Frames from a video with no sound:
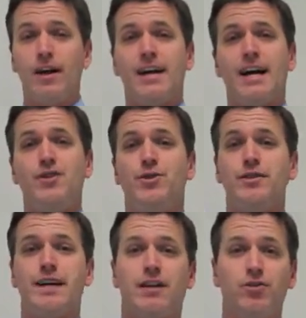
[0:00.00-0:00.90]
Again, you
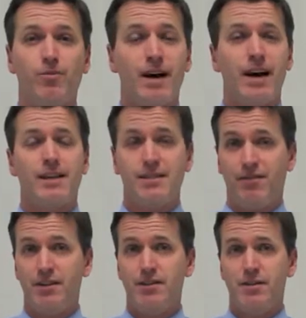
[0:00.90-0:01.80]
can download my
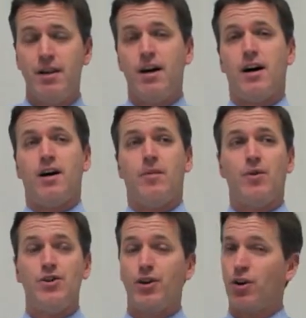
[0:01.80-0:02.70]
activities,
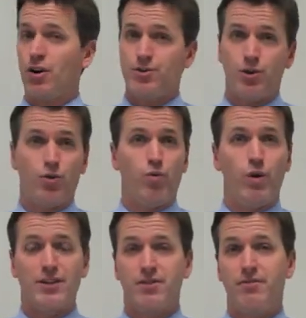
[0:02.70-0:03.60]
and you can also
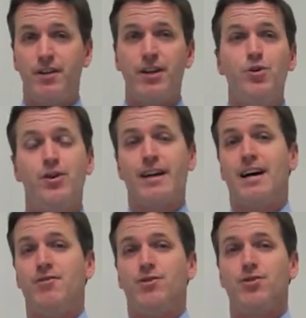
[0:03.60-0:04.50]
watch the video. You can
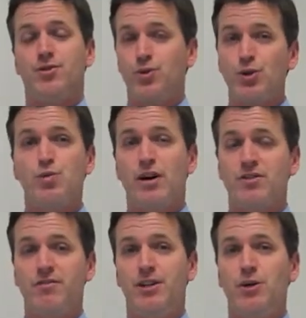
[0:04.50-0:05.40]
have your students watch
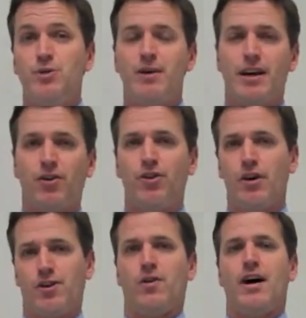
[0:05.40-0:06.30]
the video depending on,
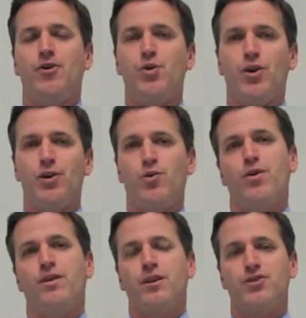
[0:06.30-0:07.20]
you know, how you want to go
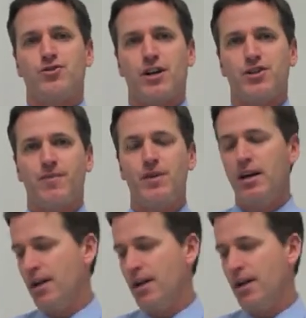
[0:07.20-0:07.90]
with the instruction.